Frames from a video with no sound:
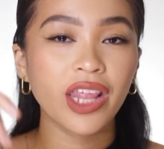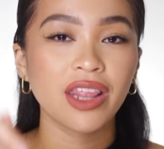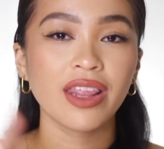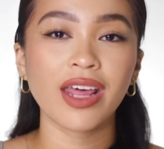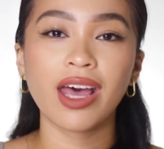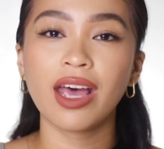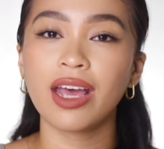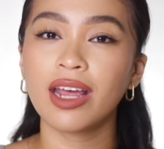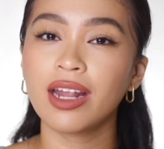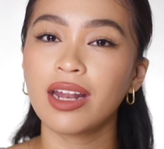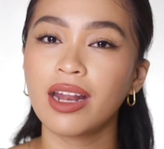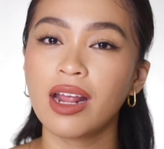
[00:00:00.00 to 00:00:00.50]

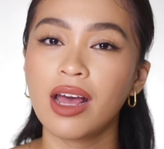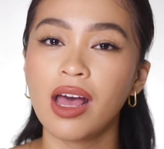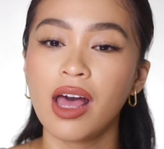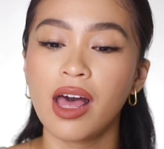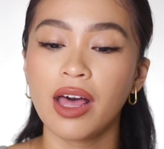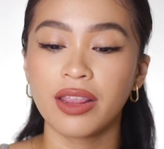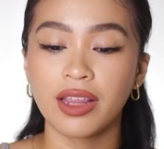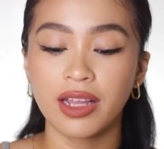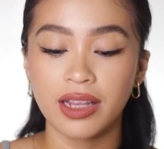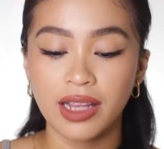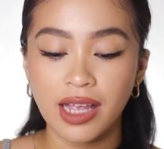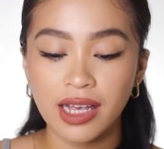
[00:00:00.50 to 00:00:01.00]
then
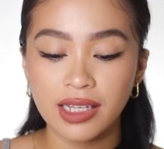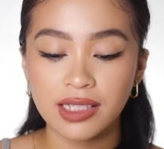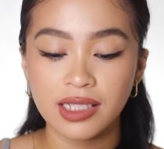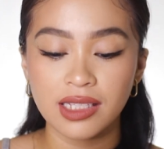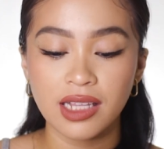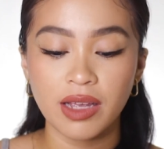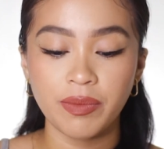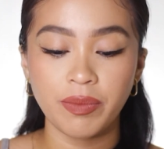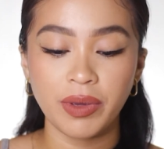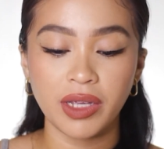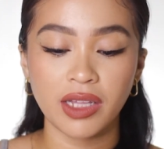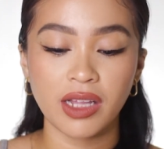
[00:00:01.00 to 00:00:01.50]
the next
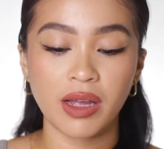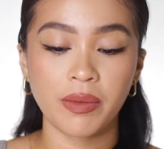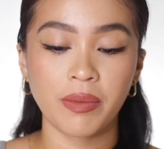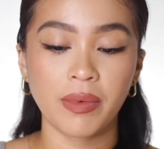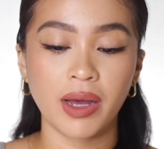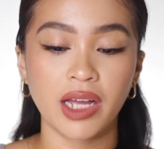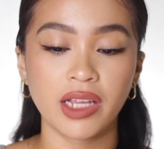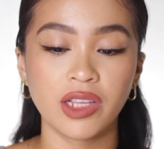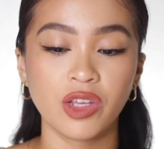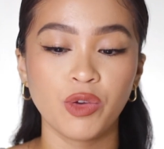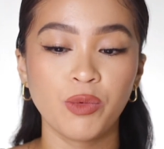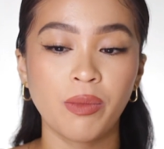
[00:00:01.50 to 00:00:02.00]
lippy
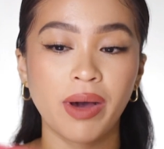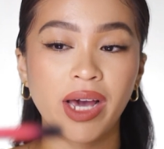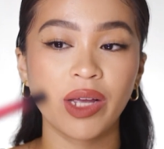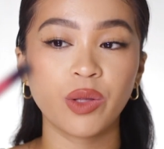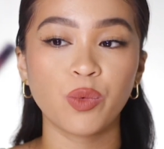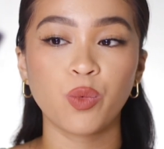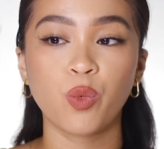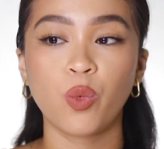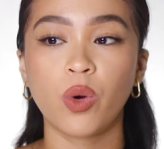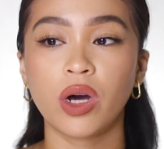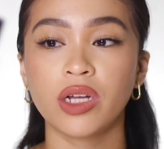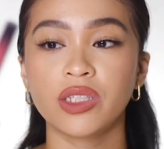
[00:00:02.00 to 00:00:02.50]
naman you
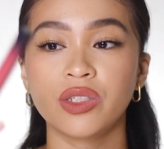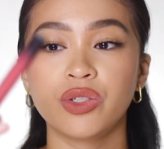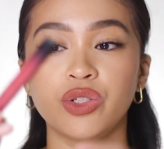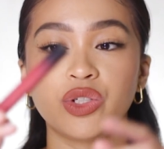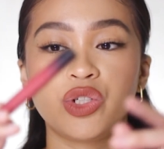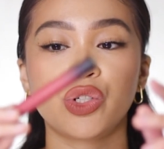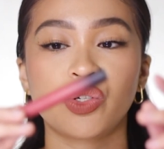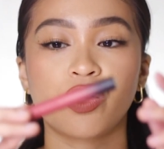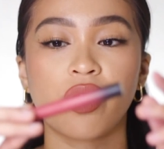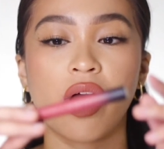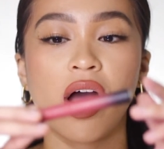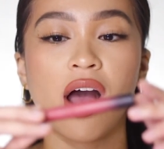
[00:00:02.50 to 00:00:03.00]
might want to
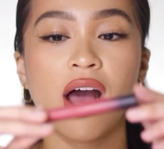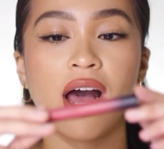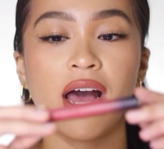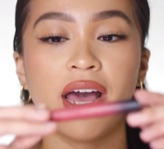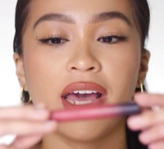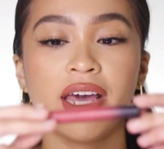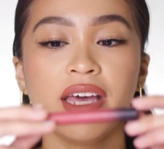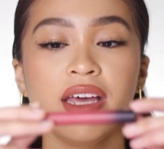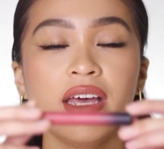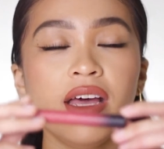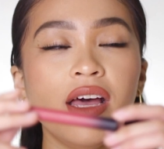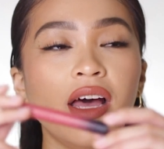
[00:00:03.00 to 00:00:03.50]

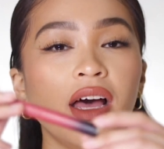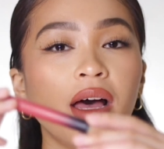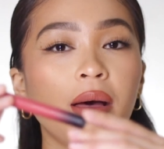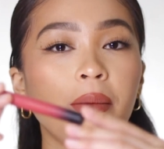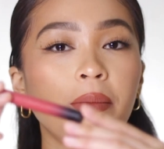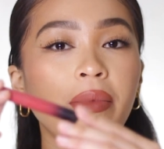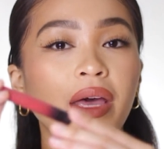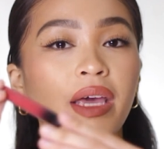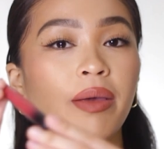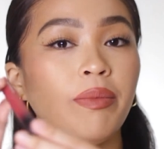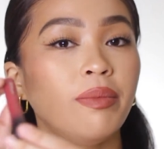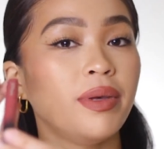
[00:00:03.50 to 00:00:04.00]
try,
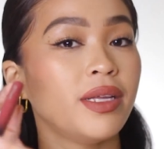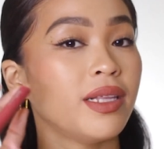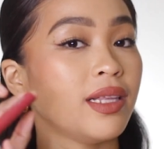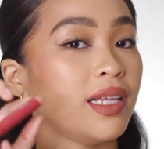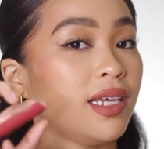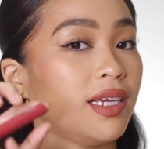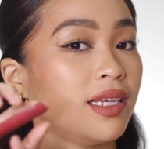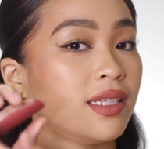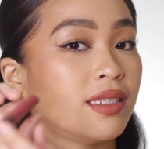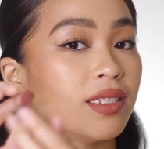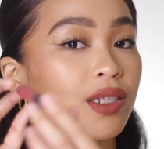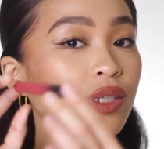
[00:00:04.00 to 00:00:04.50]

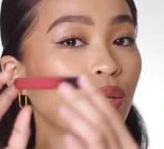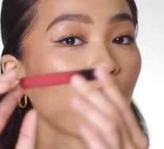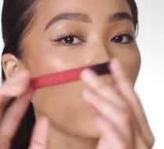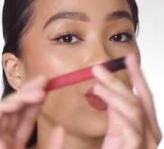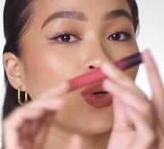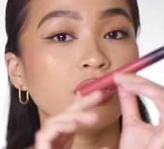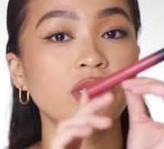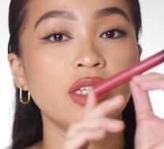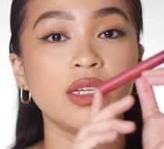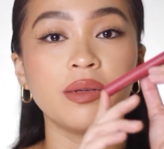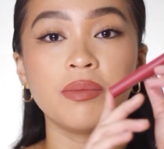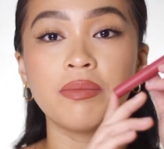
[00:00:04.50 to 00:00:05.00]
Maybelline's
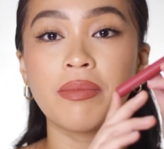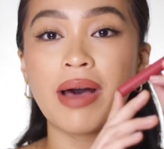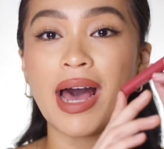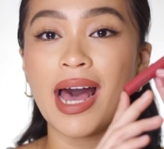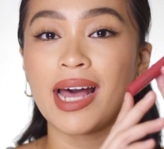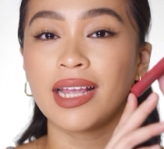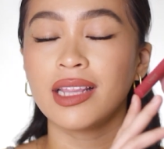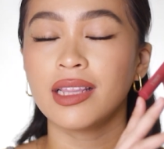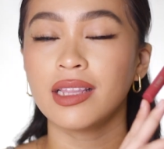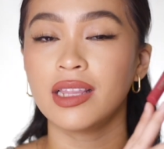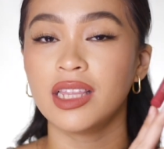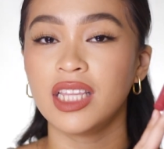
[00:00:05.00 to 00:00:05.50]

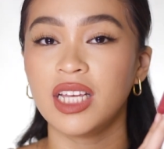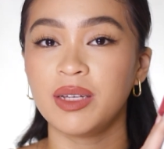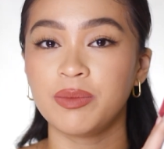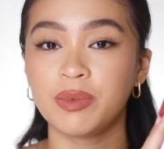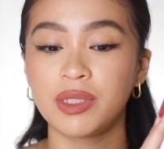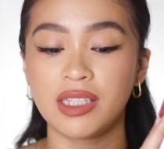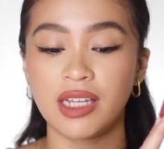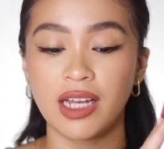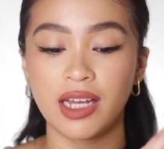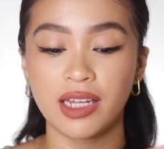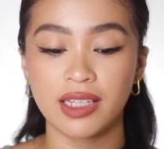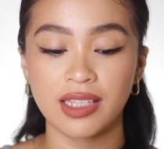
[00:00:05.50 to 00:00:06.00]
Ultimatte
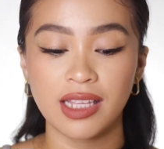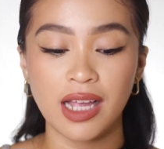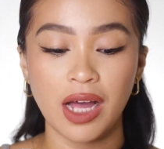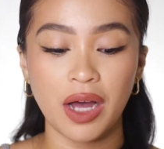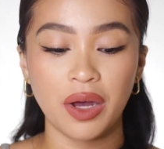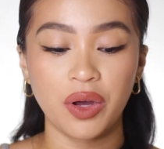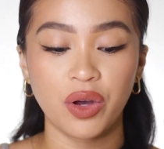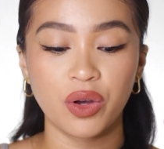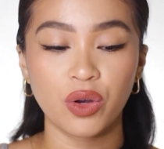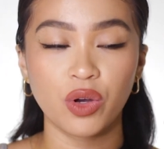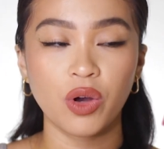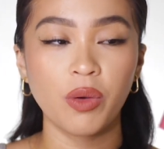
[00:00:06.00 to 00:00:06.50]
Lipstick.
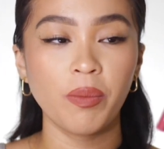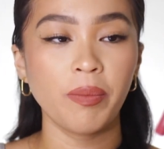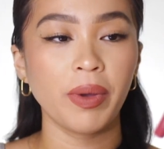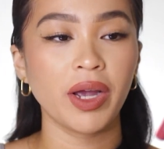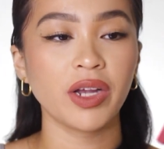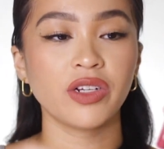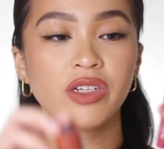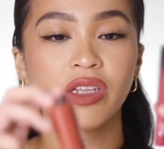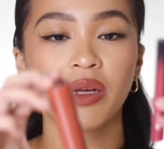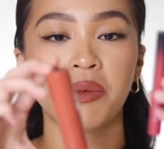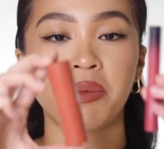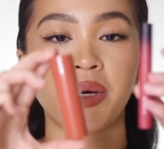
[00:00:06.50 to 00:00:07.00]
Now,
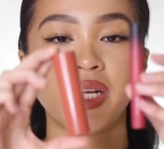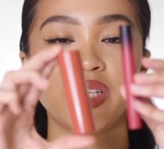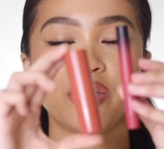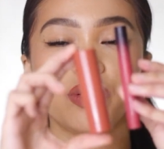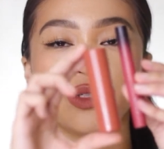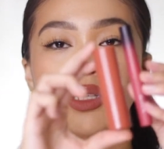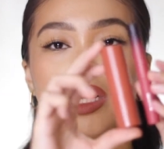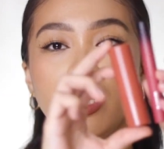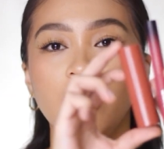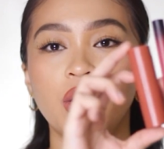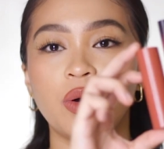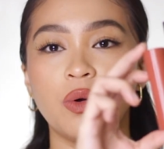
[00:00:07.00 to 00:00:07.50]
compare nyo naman
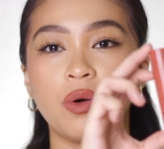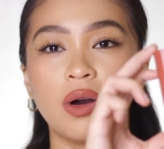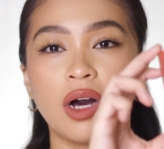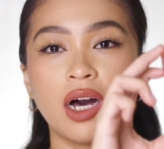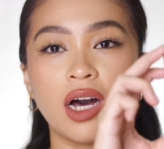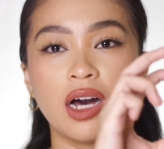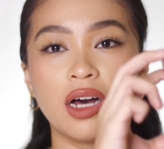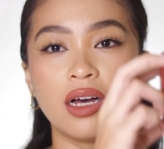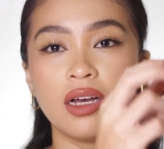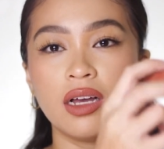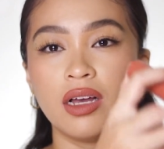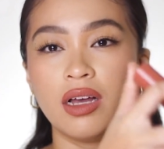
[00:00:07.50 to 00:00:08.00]
yung
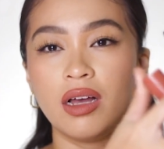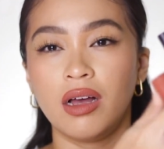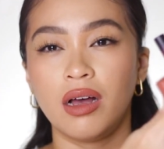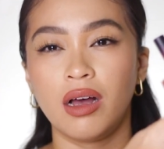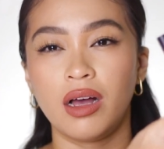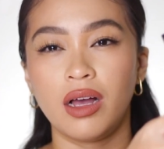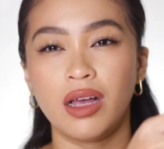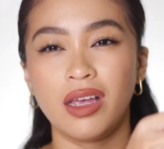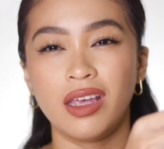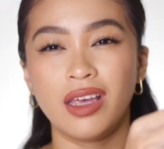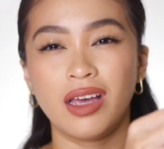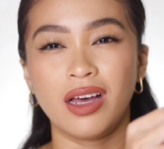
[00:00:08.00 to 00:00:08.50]
dalawa.
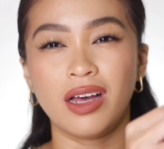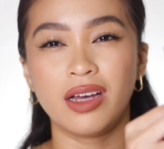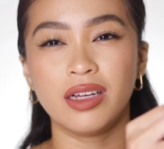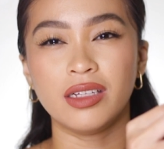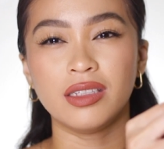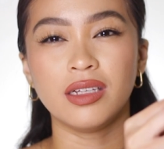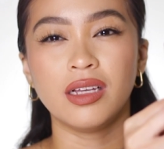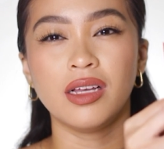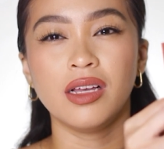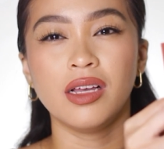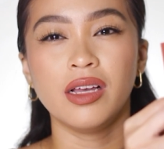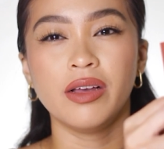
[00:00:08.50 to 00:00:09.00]

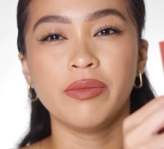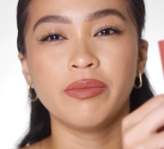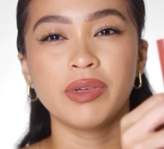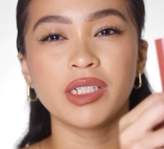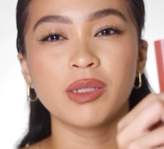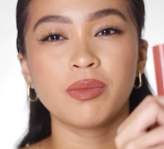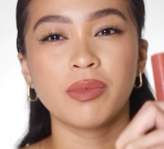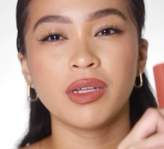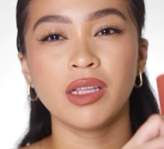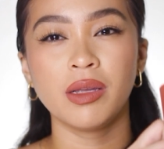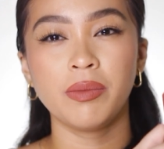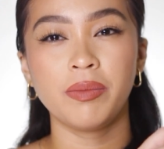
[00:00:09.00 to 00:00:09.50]
Ayan.
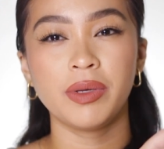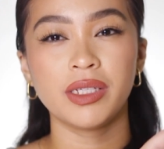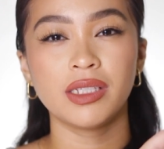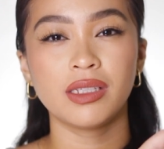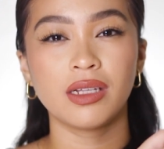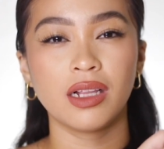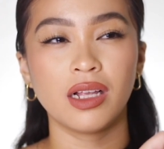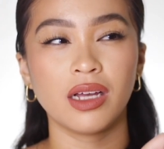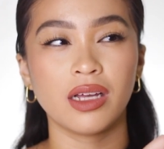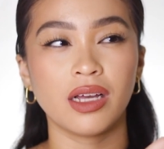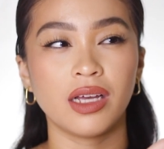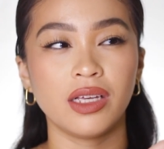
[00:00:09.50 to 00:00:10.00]
Mas manipis
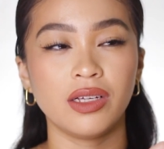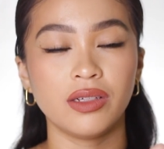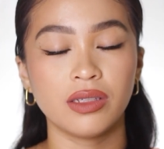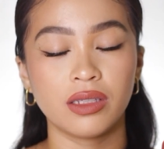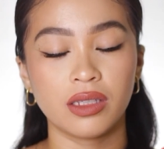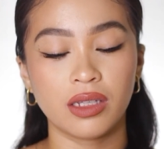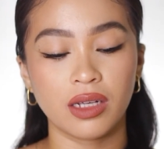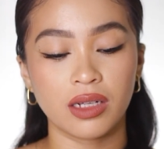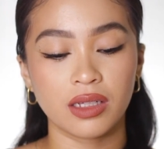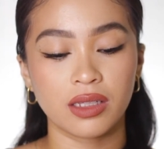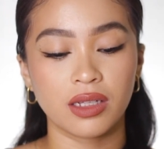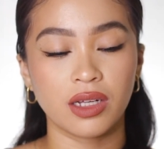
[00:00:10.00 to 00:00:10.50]
talaga yung
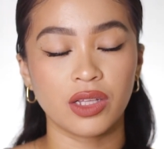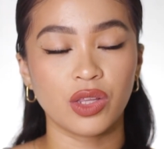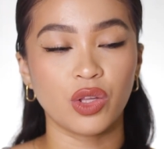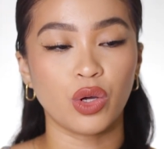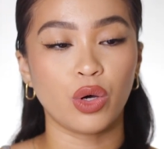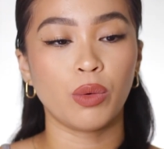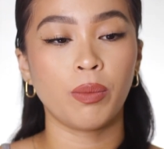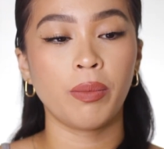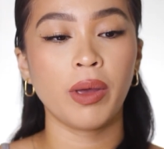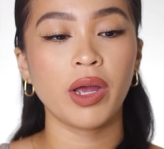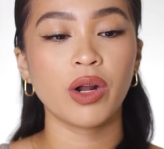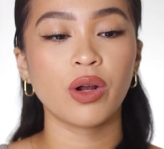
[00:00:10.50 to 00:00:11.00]
stick na
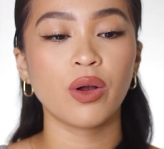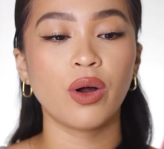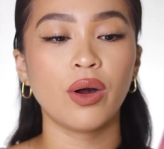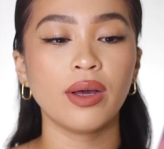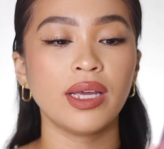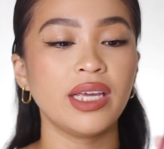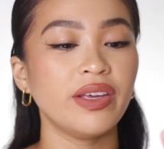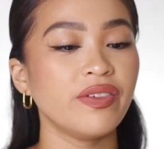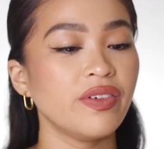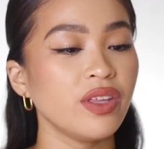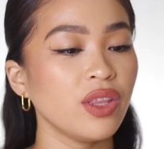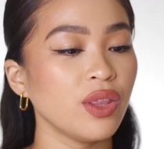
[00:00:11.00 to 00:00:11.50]
to. Pero
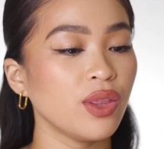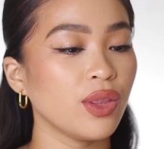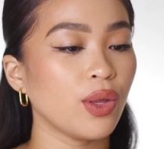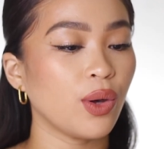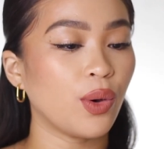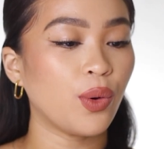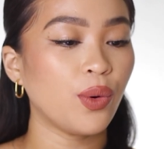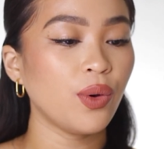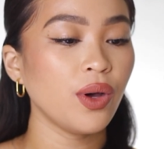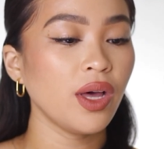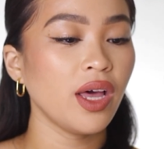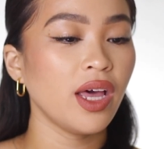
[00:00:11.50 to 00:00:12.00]
even
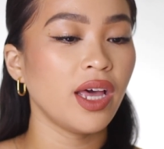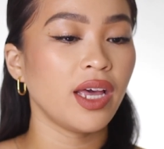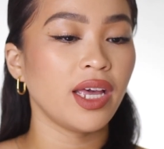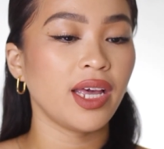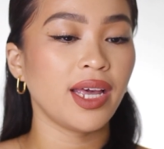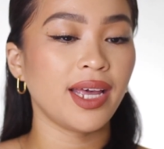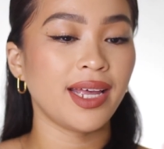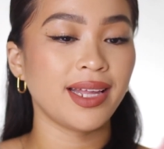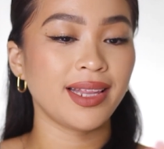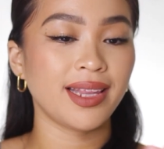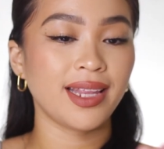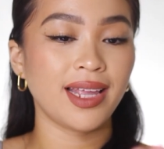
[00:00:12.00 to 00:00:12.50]
though
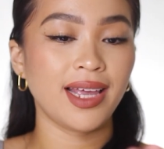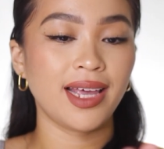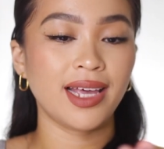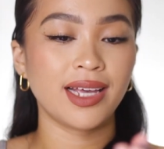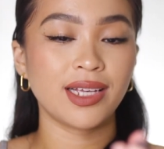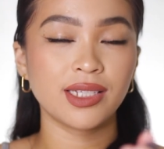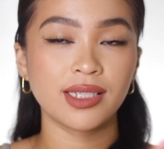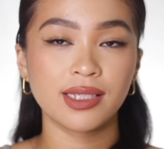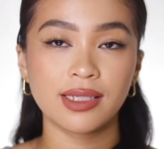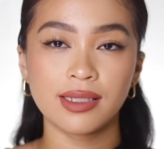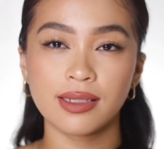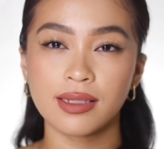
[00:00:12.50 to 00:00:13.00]
it
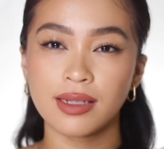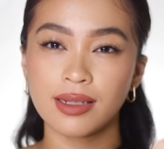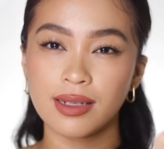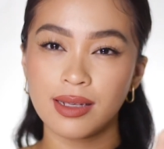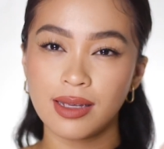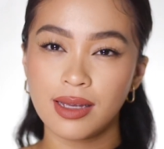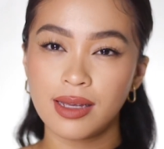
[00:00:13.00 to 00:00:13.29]
is